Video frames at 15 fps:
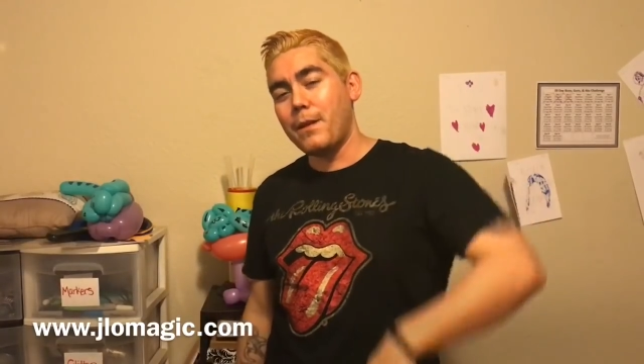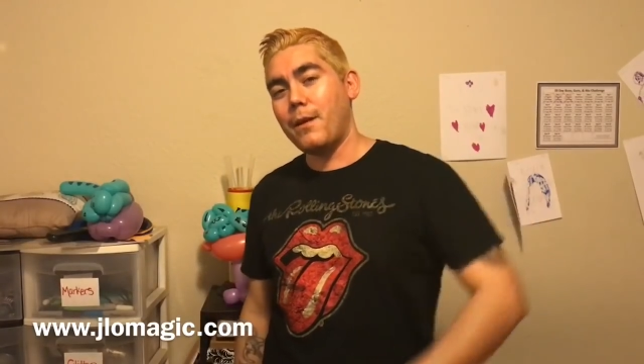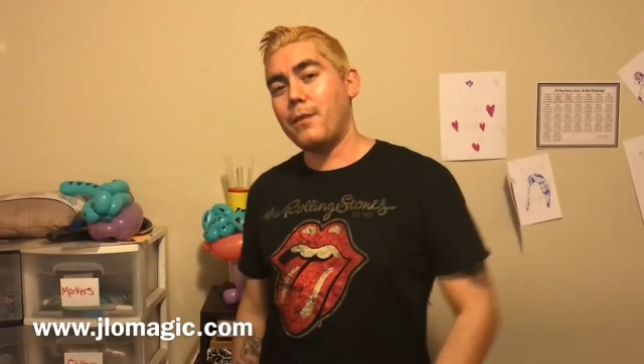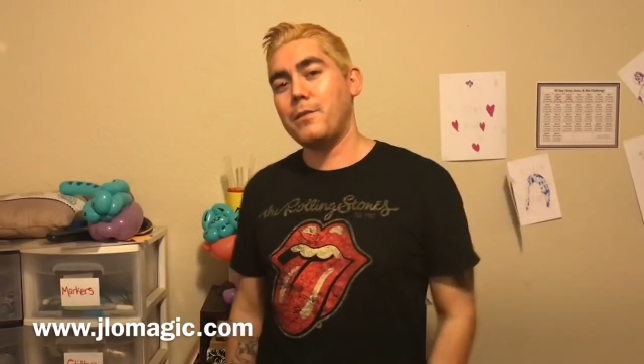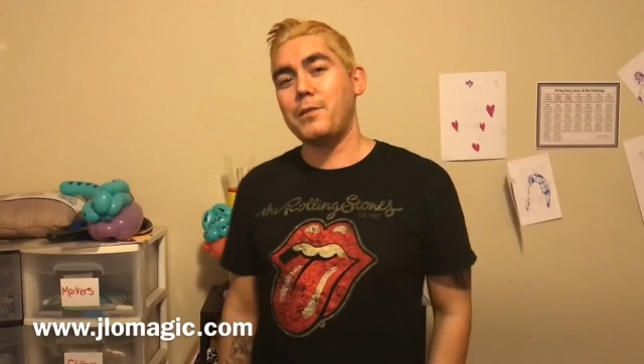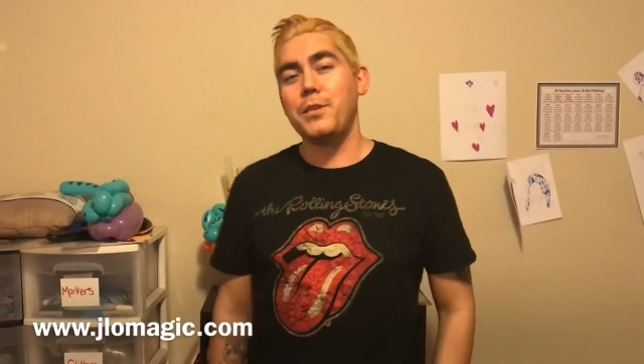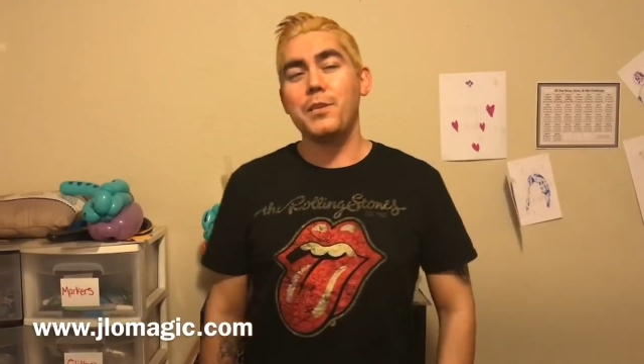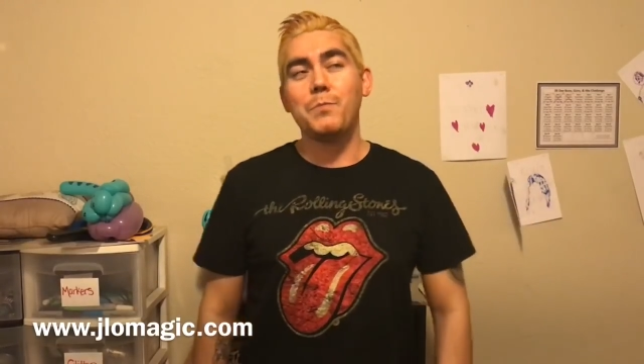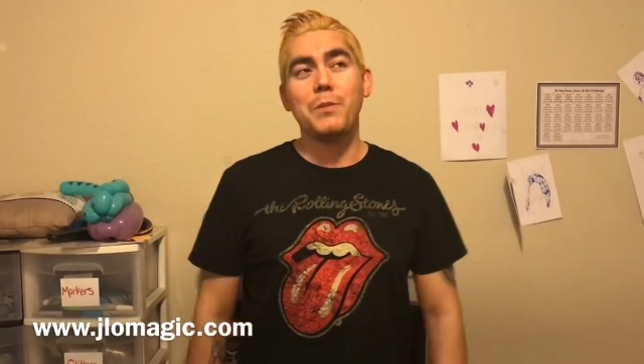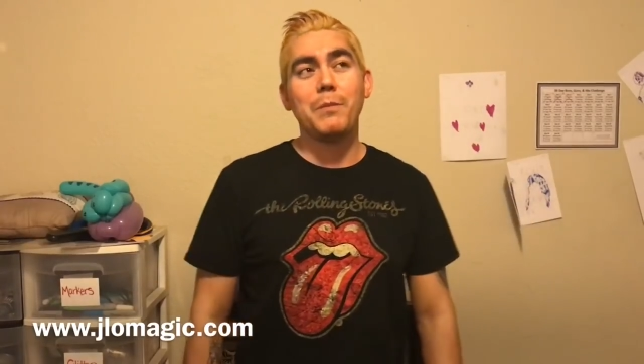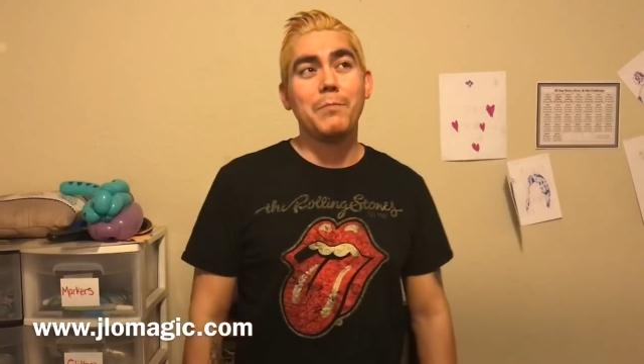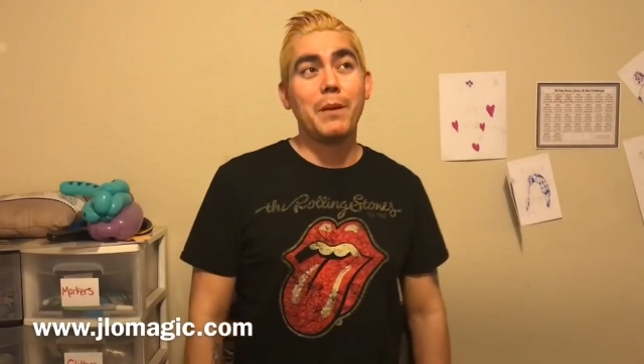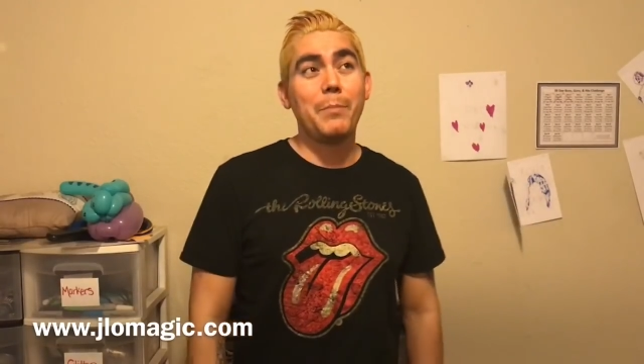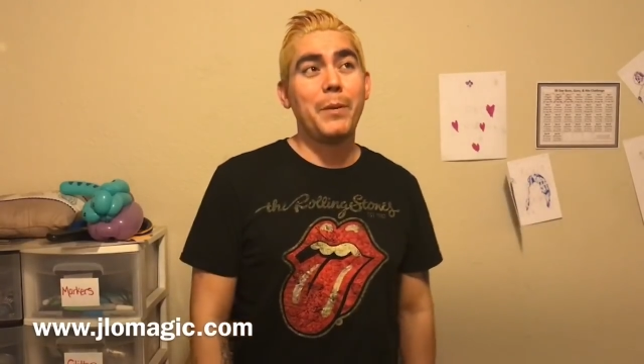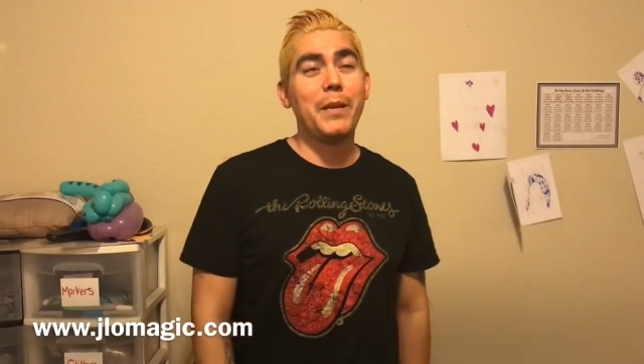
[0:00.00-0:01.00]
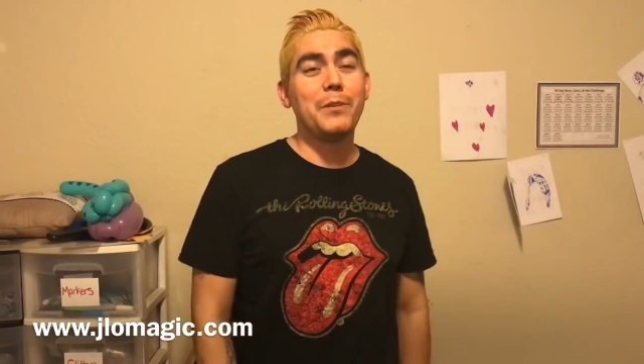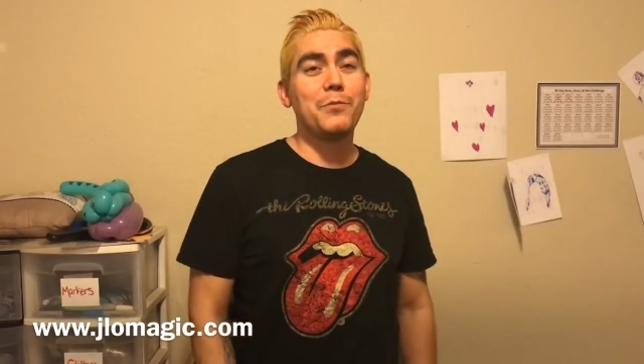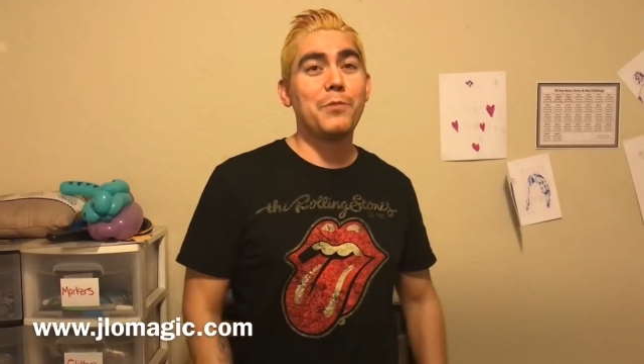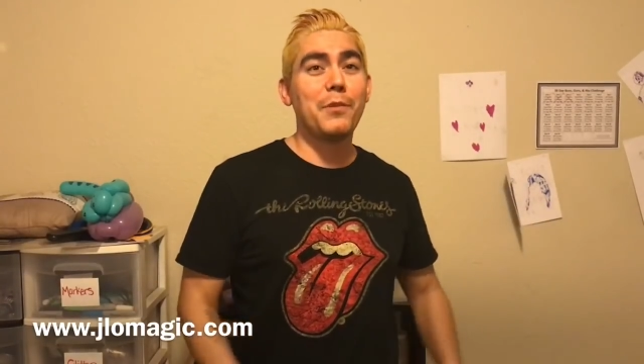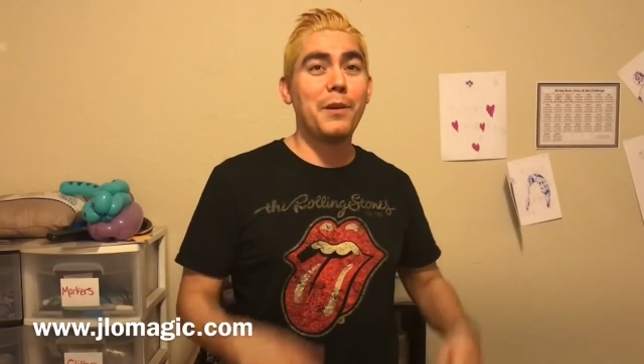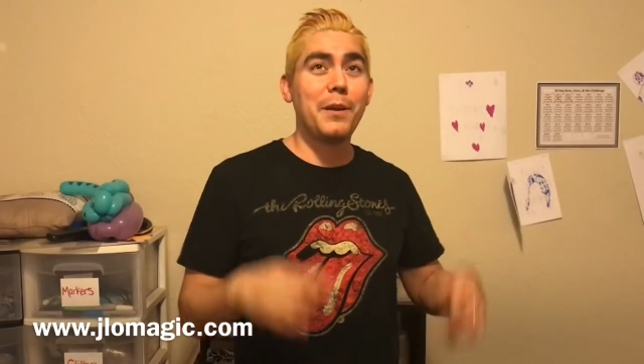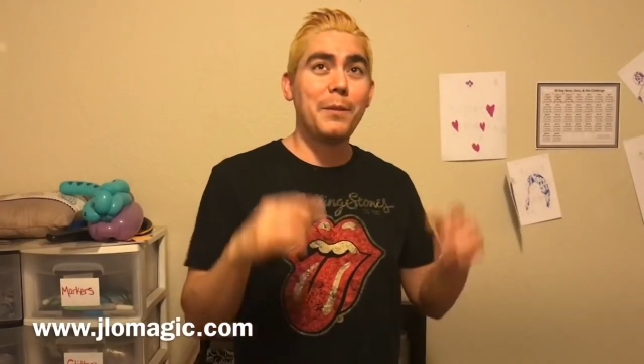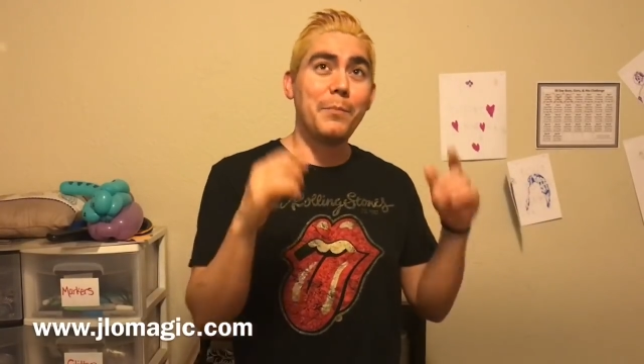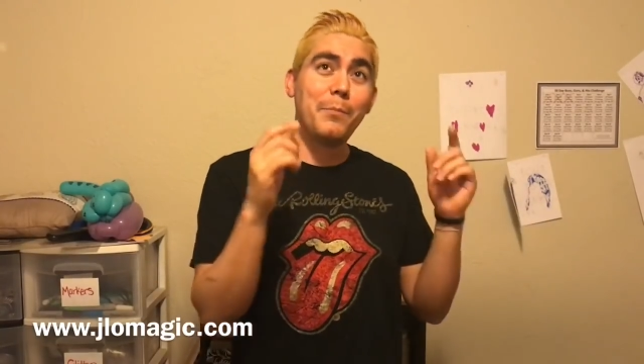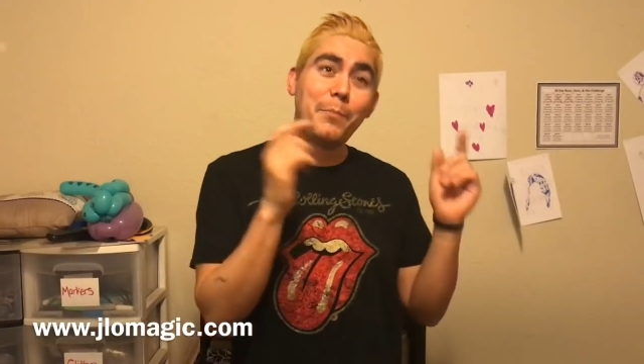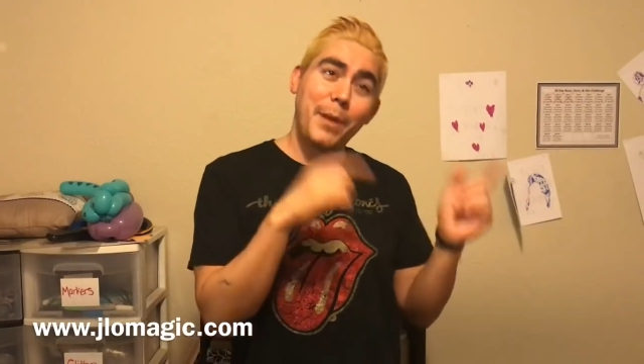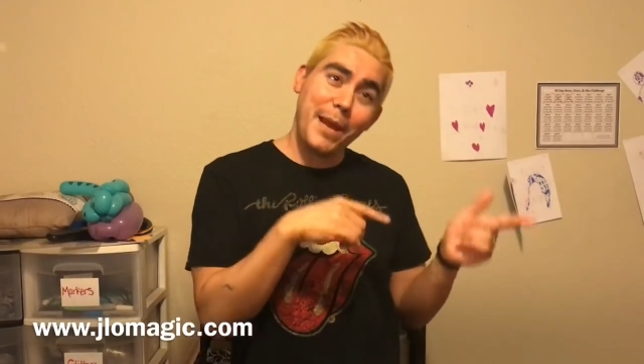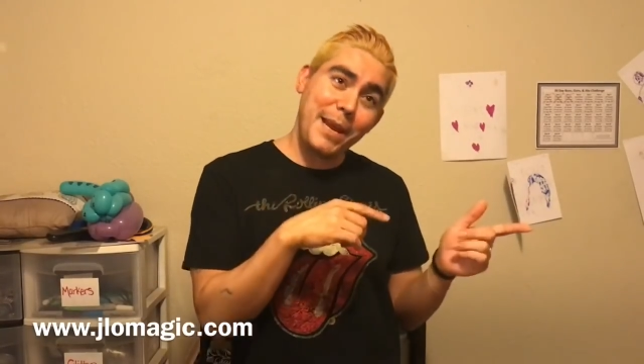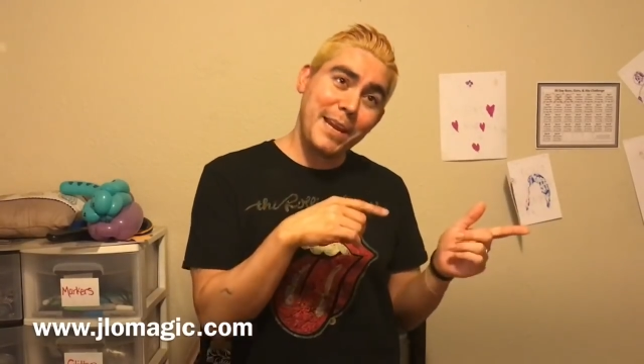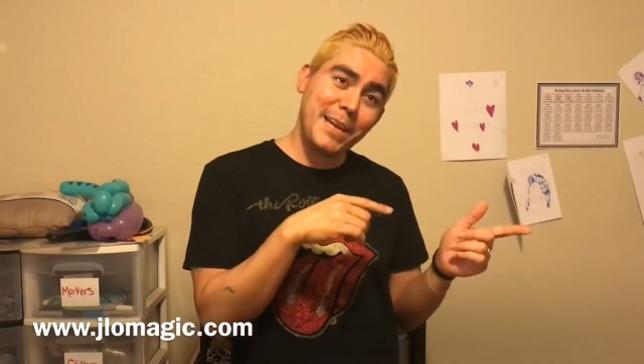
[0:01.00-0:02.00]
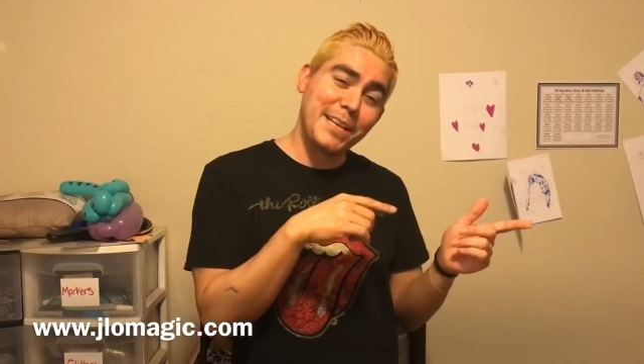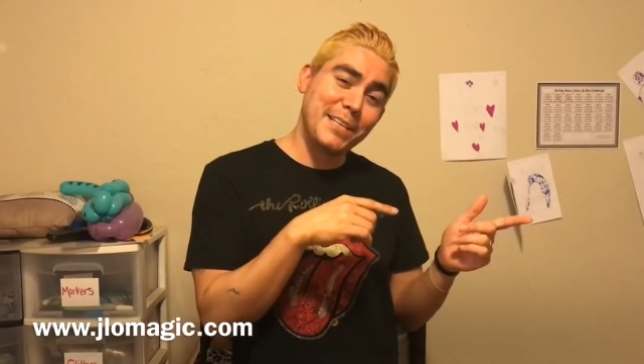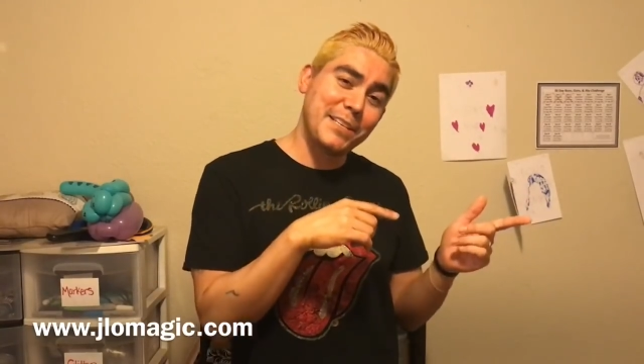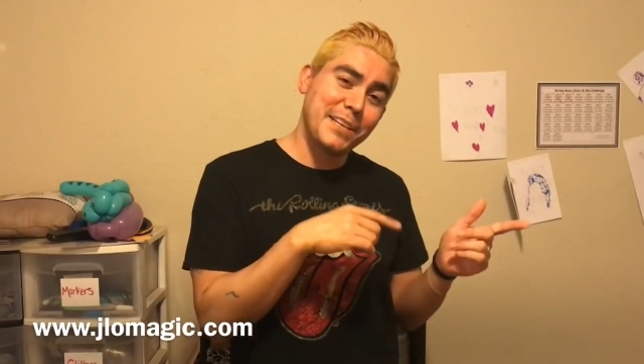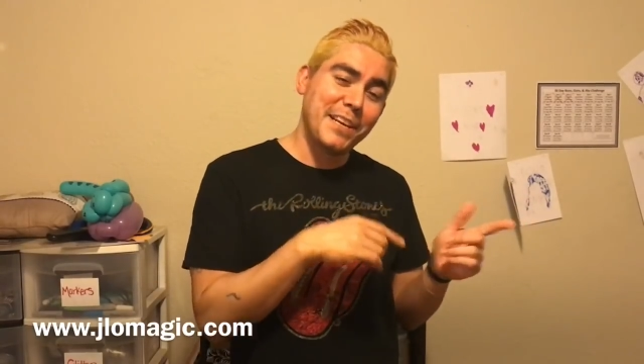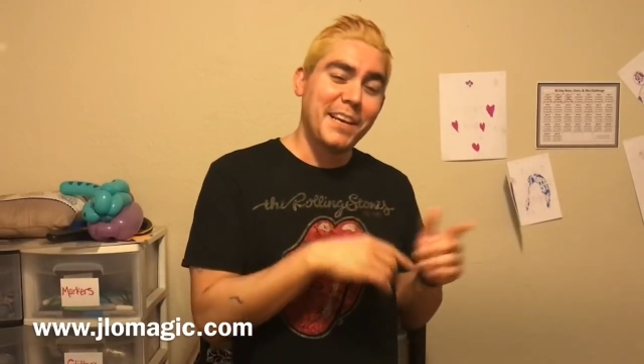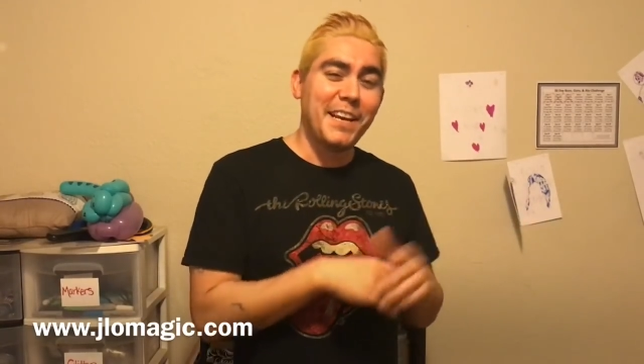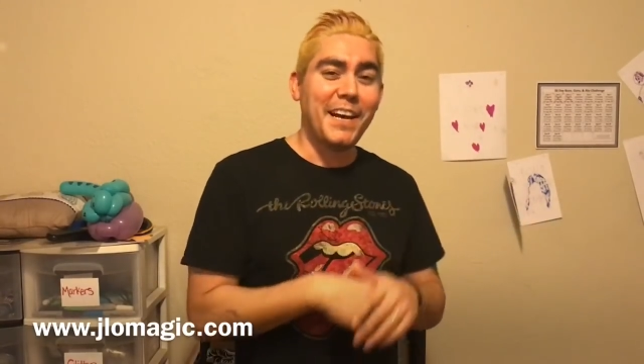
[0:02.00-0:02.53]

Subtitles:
or excuse me, my Patreon page.